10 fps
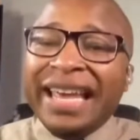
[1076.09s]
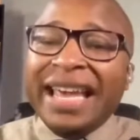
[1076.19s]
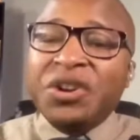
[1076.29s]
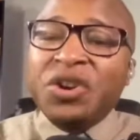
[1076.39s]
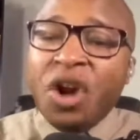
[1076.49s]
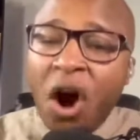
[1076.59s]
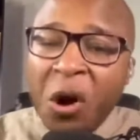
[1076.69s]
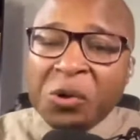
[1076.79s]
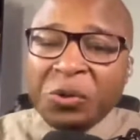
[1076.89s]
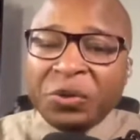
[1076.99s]
he
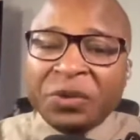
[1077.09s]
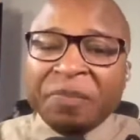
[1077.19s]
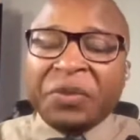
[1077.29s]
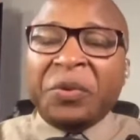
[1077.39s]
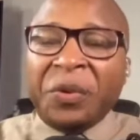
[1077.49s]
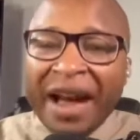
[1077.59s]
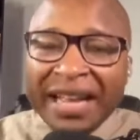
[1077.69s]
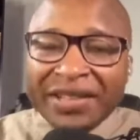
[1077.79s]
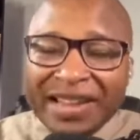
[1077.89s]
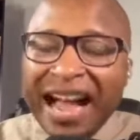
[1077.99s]
knows the
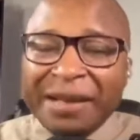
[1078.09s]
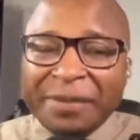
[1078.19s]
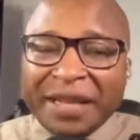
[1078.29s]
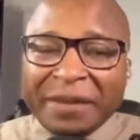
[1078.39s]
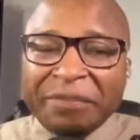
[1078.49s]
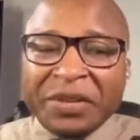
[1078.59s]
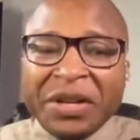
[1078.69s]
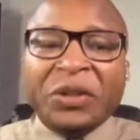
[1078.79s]
right timing